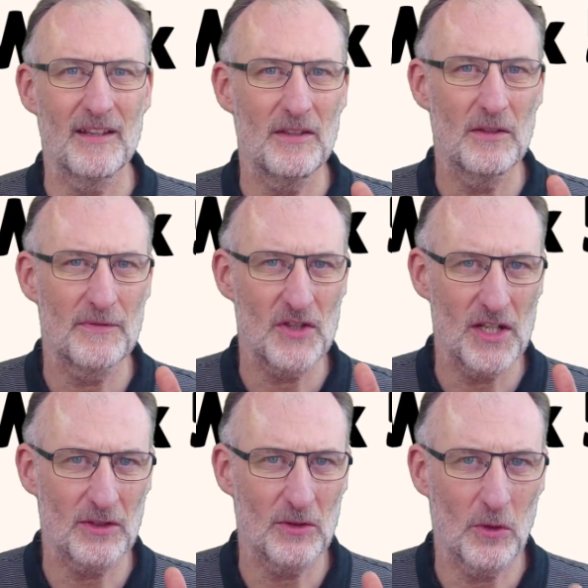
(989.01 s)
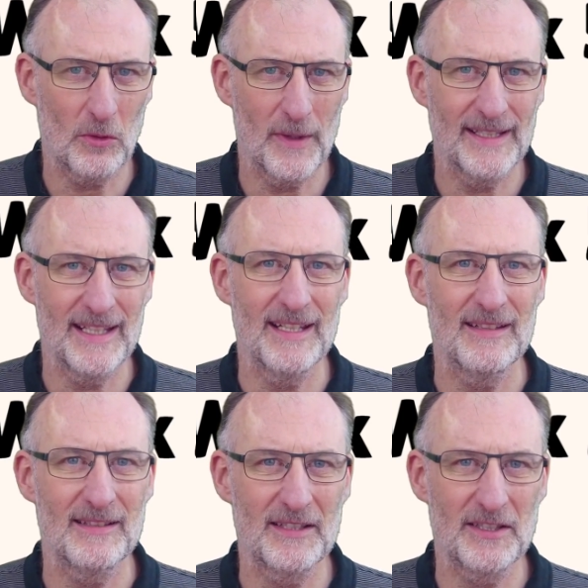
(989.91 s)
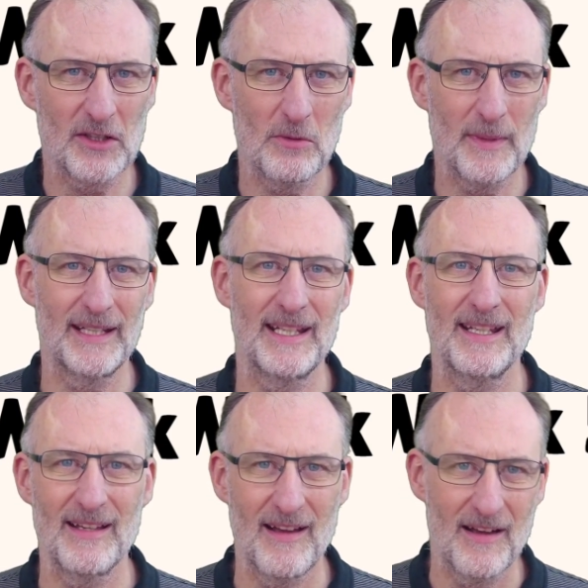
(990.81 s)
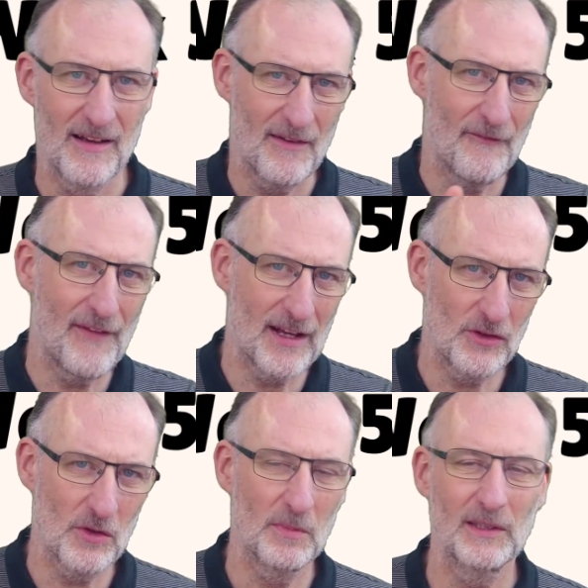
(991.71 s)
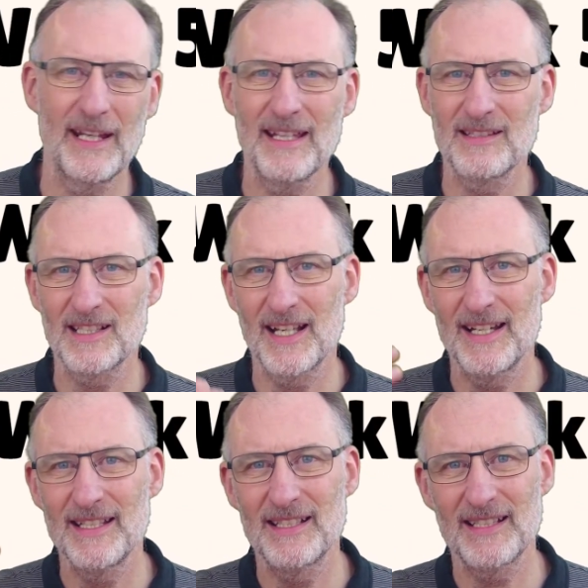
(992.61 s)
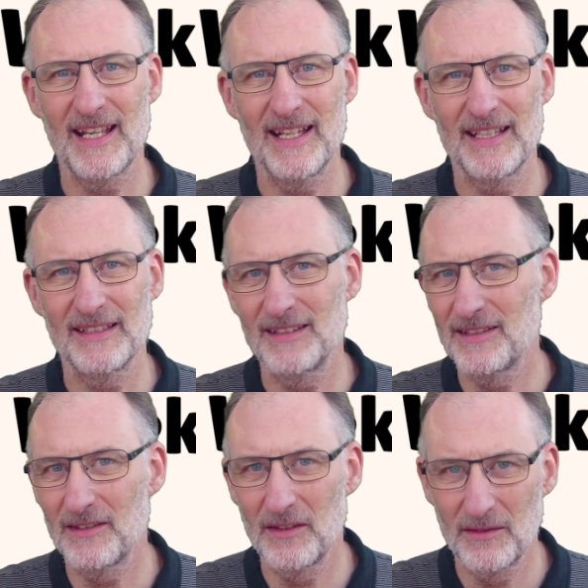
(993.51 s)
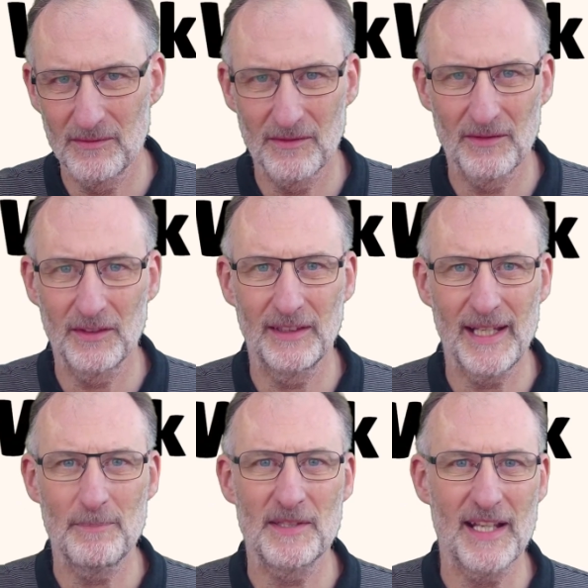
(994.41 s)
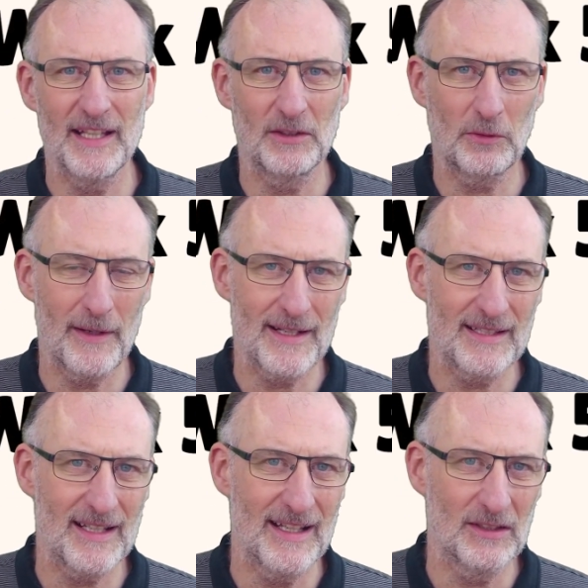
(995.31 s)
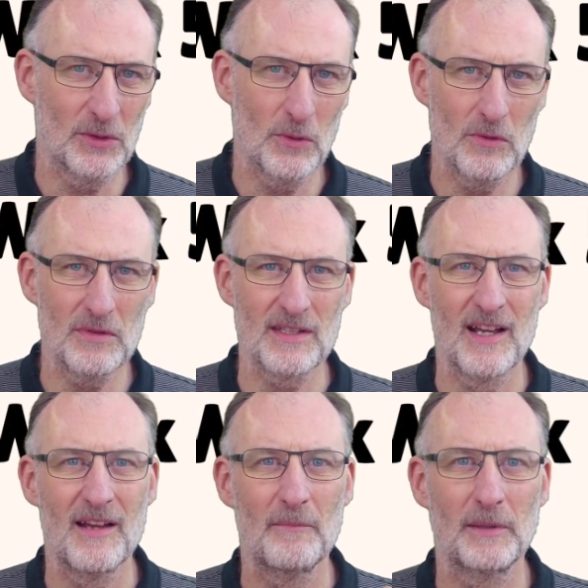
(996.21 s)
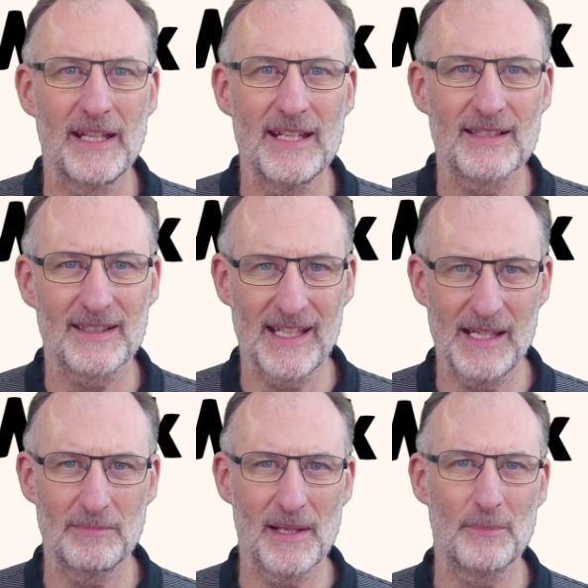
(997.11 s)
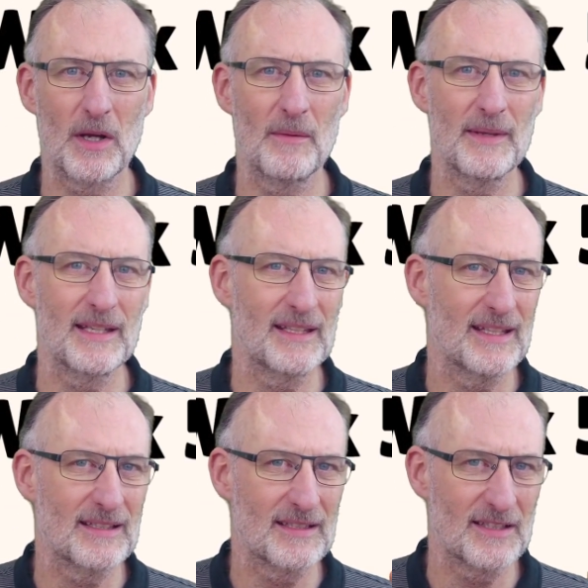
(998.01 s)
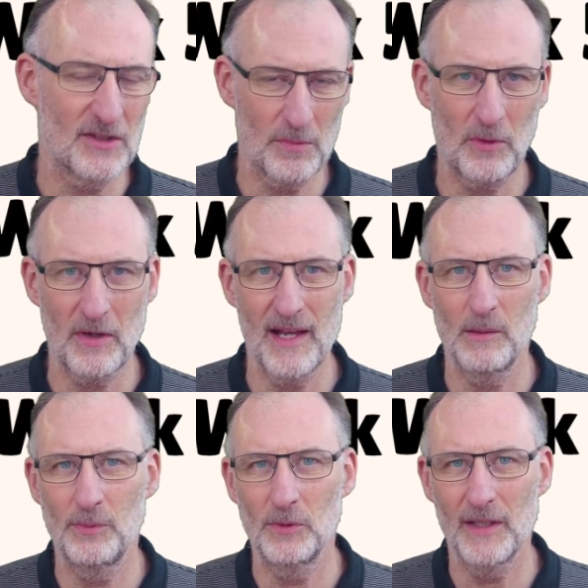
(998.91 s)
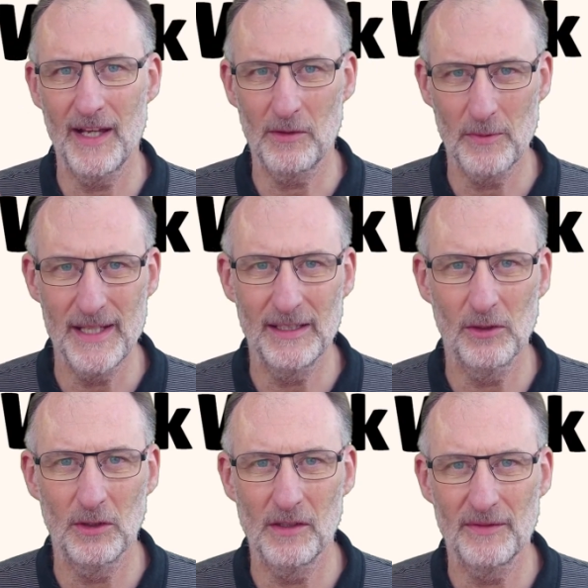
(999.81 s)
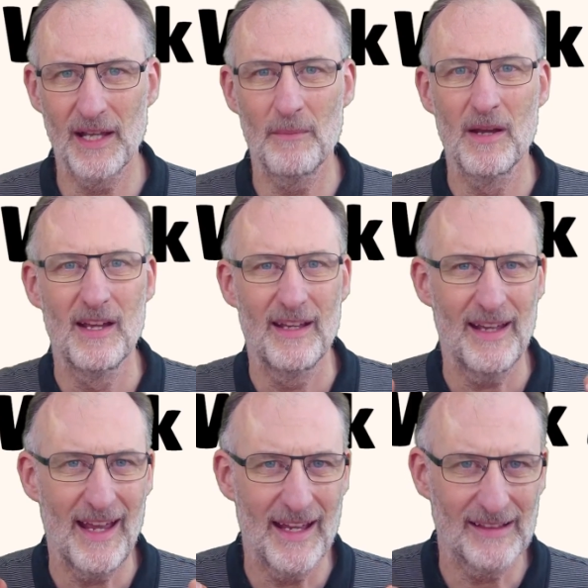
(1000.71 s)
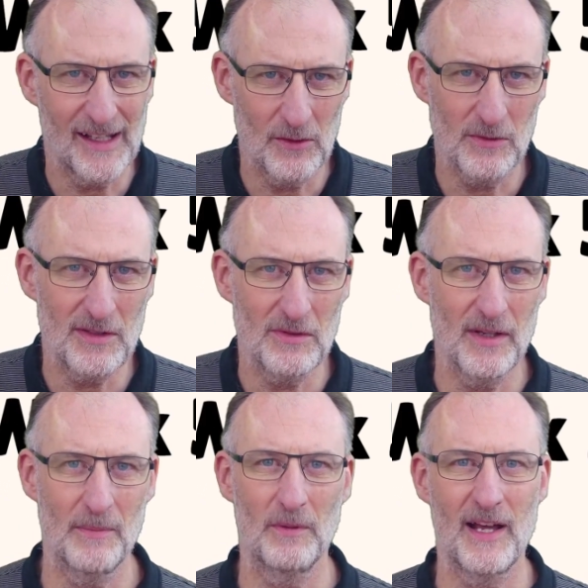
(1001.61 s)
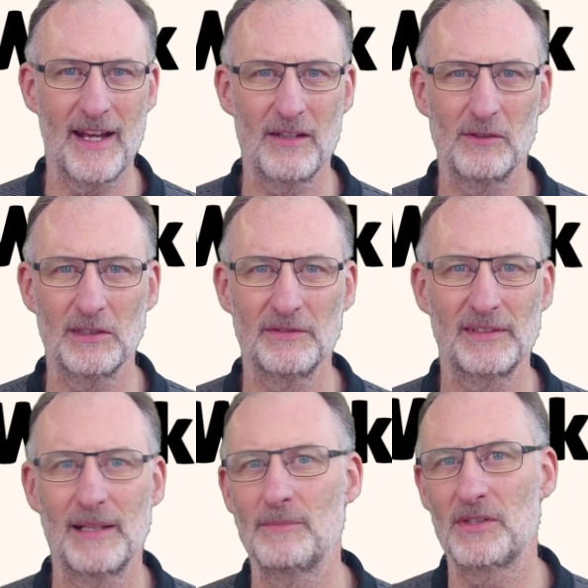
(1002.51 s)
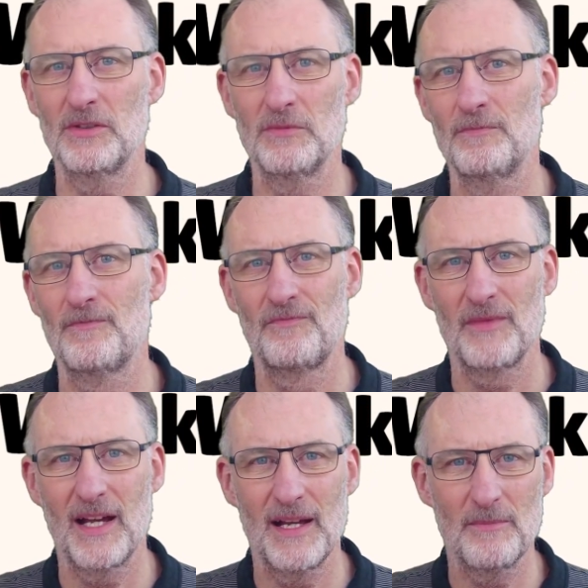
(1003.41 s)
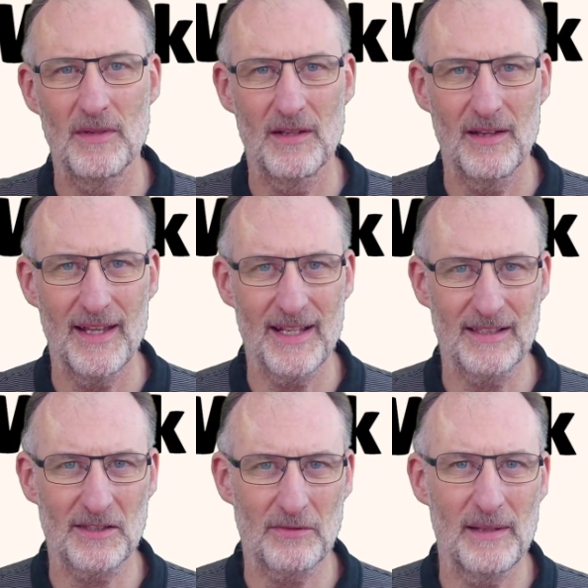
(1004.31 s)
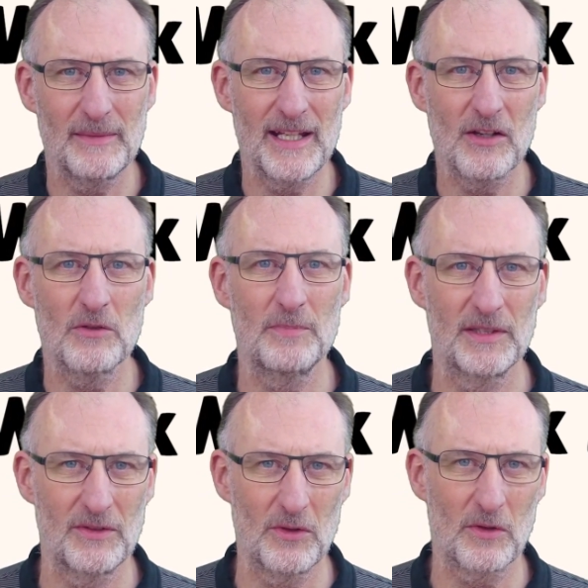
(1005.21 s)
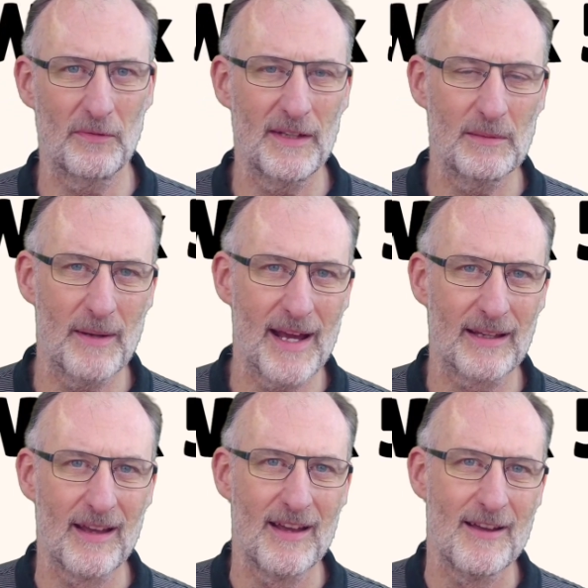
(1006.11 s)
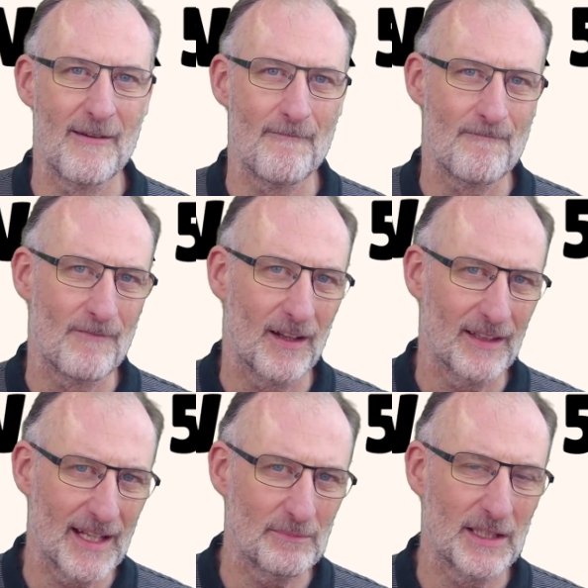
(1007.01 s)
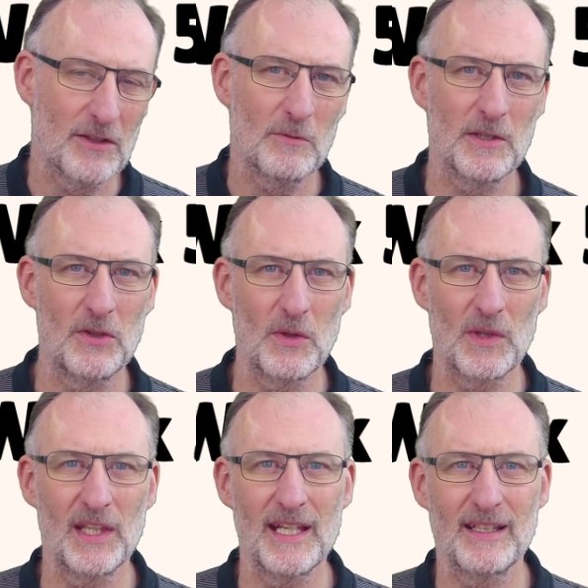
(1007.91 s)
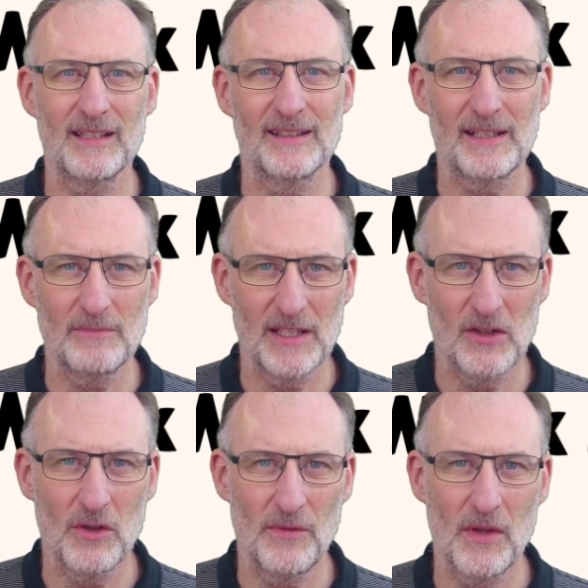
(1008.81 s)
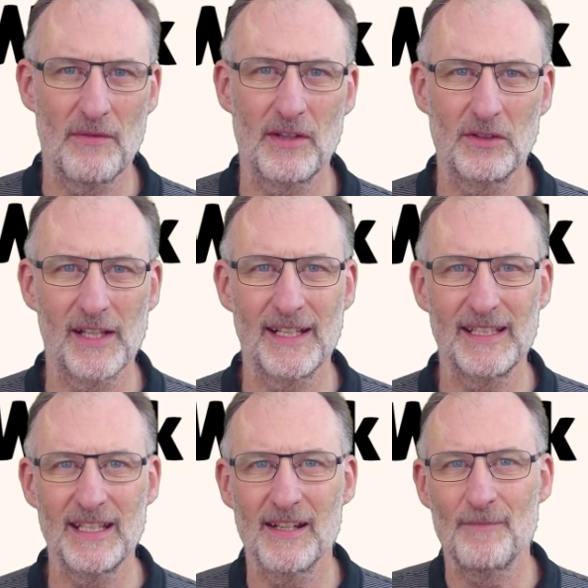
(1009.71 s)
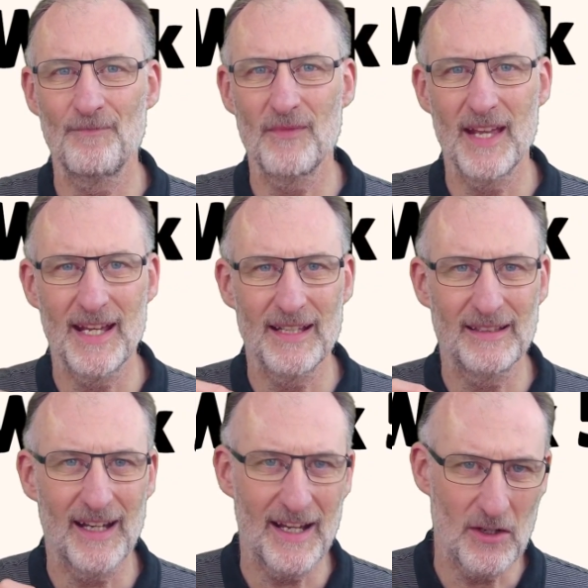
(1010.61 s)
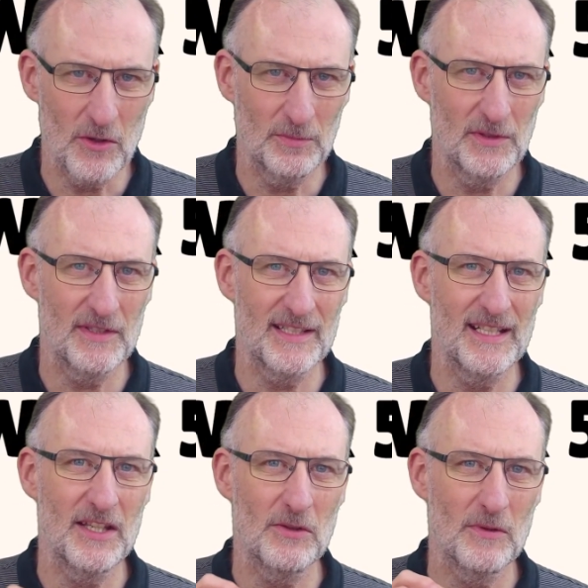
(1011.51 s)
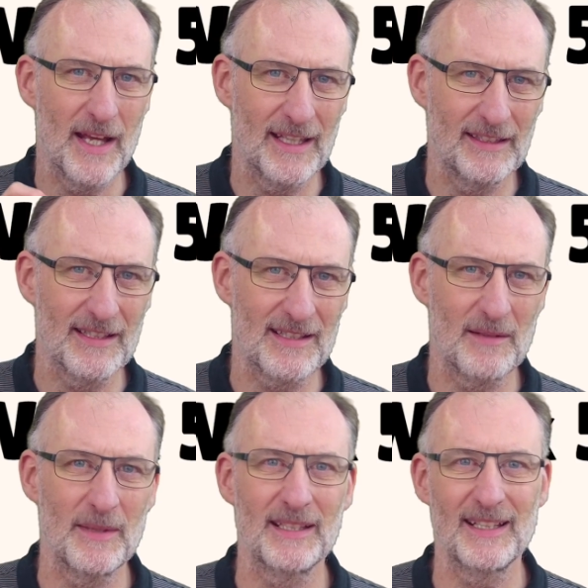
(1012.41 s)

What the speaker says: You've shared already so many valuable insights and tips and tricks and tools. Please keep them coming. It's super helpful. I read all of them and I also apply all of them. So I'm extremely open to your feedback. Let me know what you think. Let me know if you have a good idea. And I hope to see you at the summit.